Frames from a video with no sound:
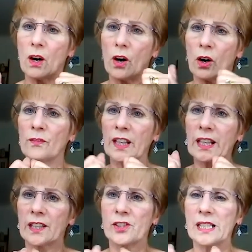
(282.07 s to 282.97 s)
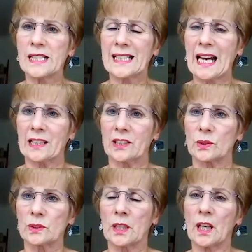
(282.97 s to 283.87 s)
on the kitchen
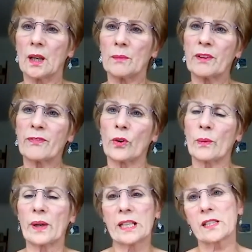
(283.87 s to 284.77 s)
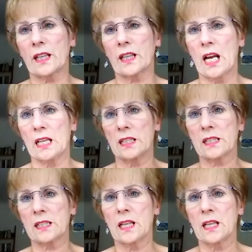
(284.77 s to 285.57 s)
scales before I went to the class.